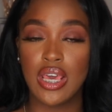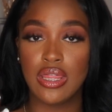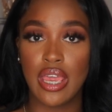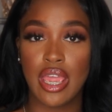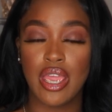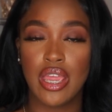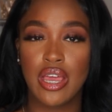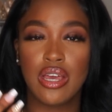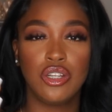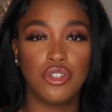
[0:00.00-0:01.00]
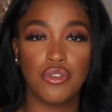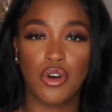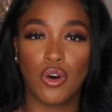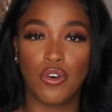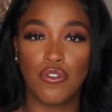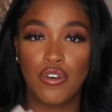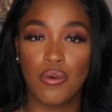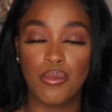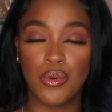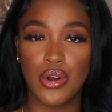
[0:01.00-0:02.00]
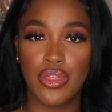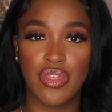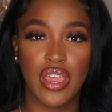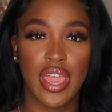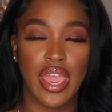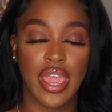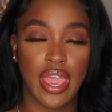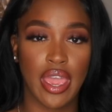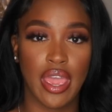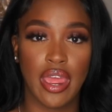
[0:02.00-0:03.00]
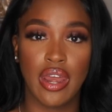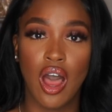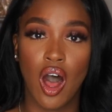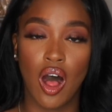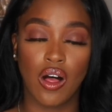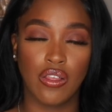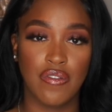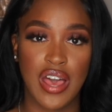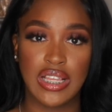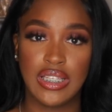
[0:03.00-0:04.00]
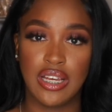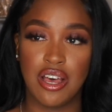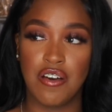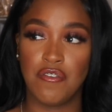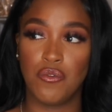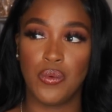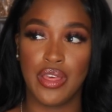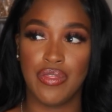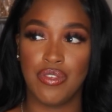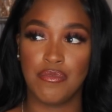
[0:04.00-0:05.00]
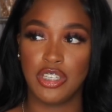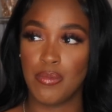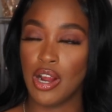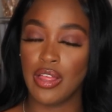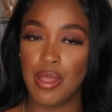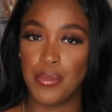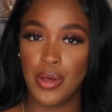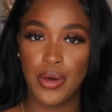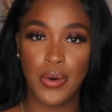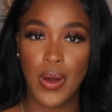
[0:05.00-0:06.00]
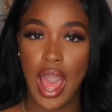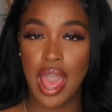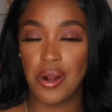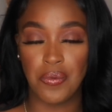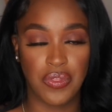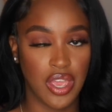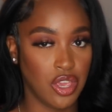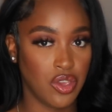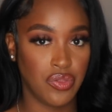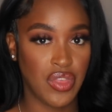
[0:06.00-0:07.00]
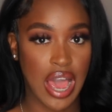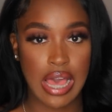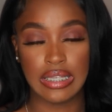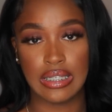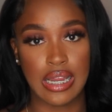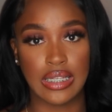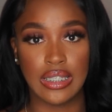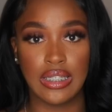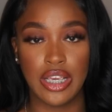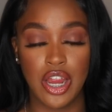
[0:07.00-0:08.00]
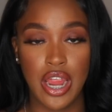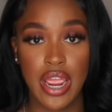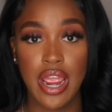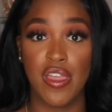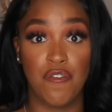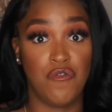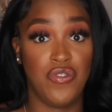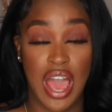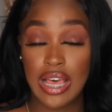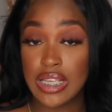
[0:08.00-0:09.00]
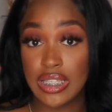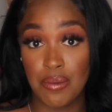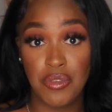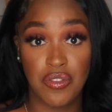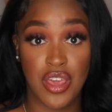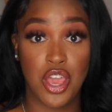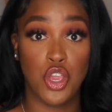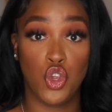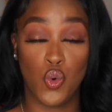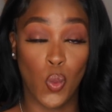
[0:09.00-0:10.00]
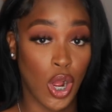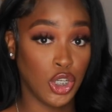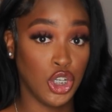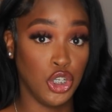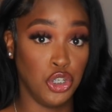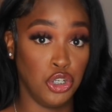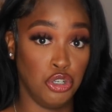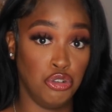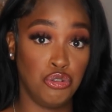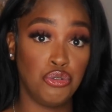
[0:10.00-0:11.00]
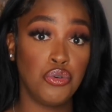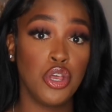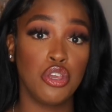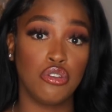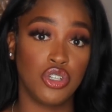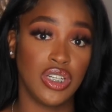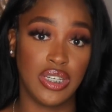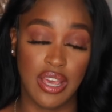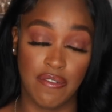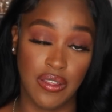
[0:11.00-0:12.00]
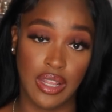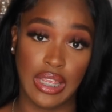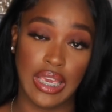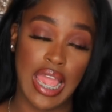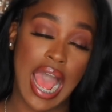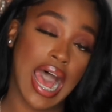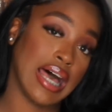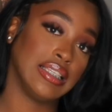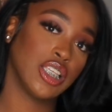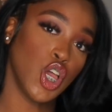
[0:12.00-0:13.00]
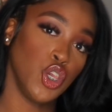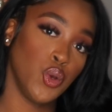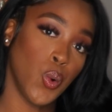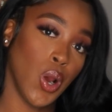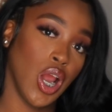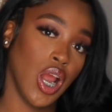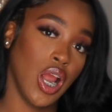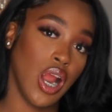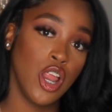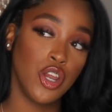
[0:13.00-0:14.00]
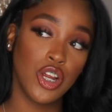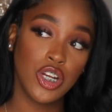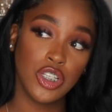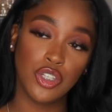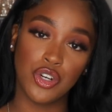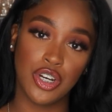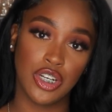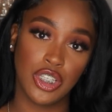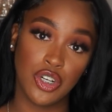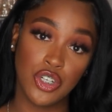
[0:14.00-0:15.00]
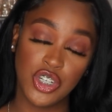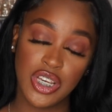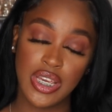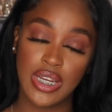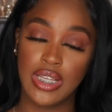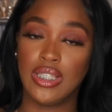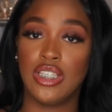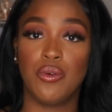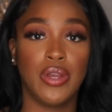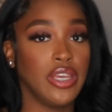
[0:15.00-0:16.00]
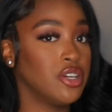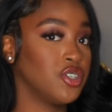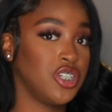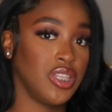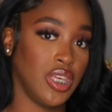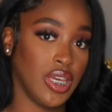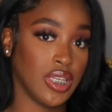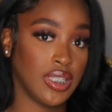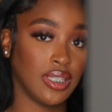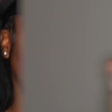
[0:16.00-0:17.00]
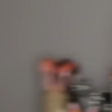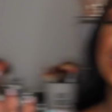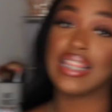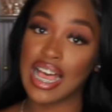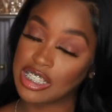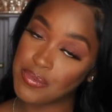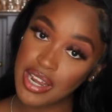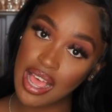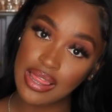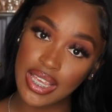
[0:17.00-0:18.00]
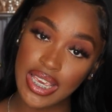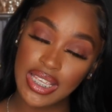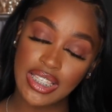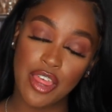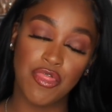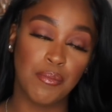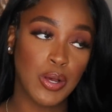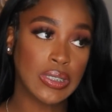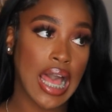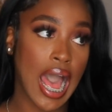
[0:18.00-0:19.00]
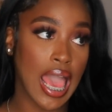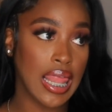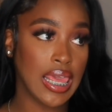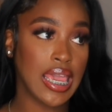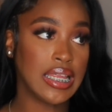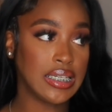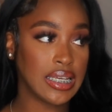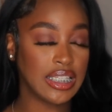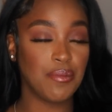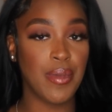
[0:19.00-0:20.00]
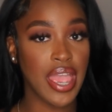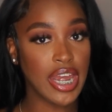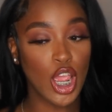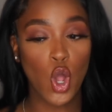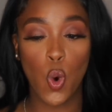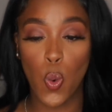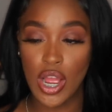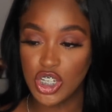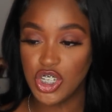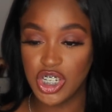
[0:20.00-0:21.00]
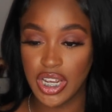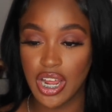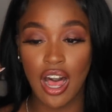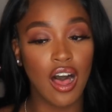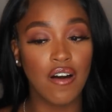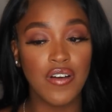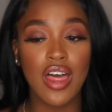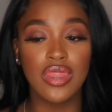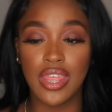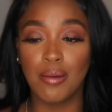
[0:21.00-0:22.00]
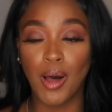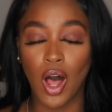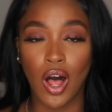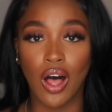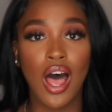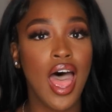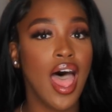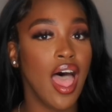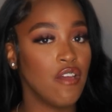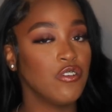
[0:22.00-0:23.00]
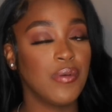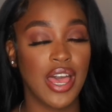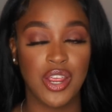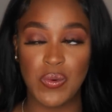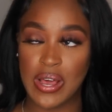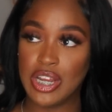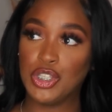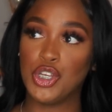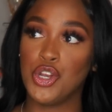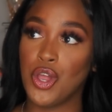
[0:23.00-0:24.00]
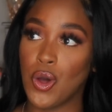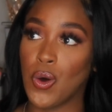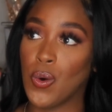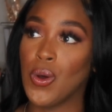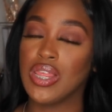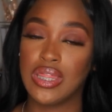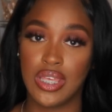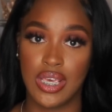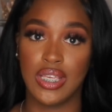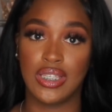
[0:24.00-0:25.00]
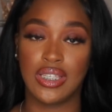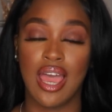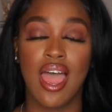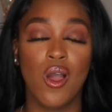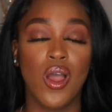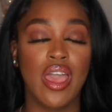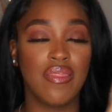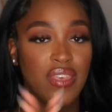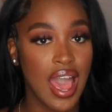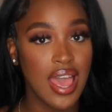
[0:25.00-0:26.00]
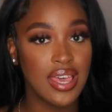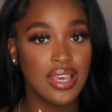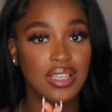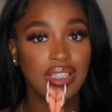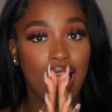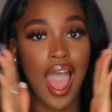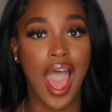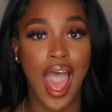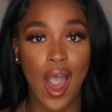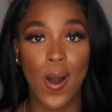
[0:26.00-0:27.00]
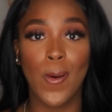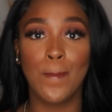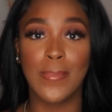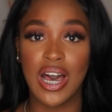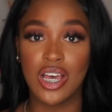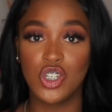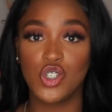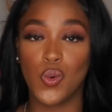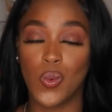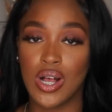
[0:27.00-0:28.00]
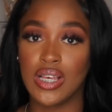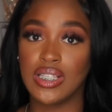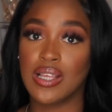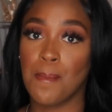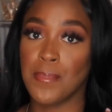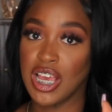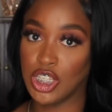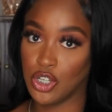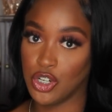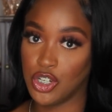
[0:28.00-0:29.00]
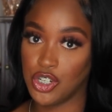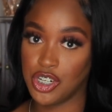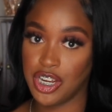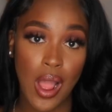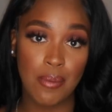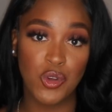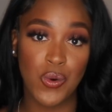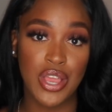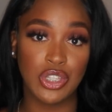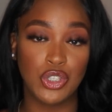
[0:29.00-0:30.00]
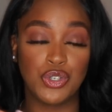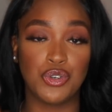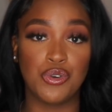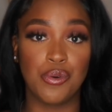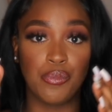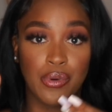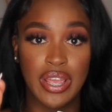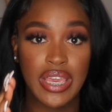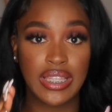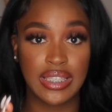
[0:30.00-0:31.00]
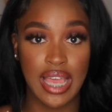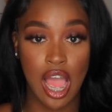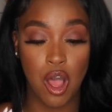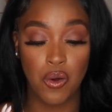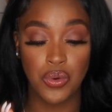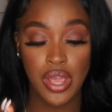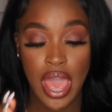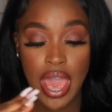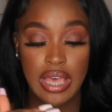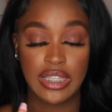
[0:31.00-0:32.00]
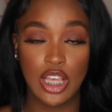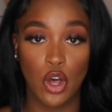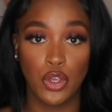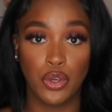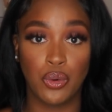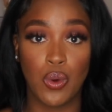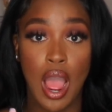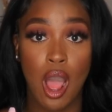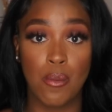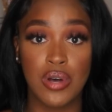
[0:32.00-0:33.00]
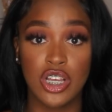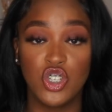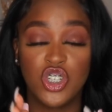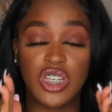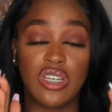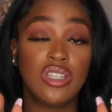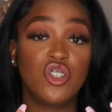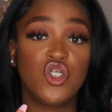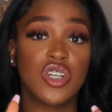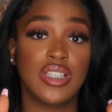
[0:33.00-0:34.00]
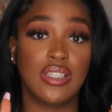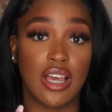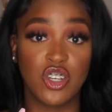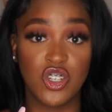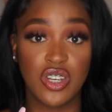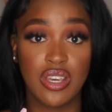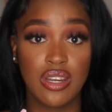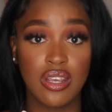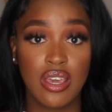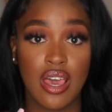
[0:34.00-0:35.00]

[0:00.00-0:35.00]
they do the whole foam board thing and all of that stuff. With Smart Lipo, I don't think that is necessary. If that is something that you want to do, you should definitely ask your nurse or your surgeon and see what he or she thinks. Last but not least, the most highly anticipated question of them all. Everybody wanted to know this, and that is, how much was my surgery? I'm going to break it down and tell you how much each section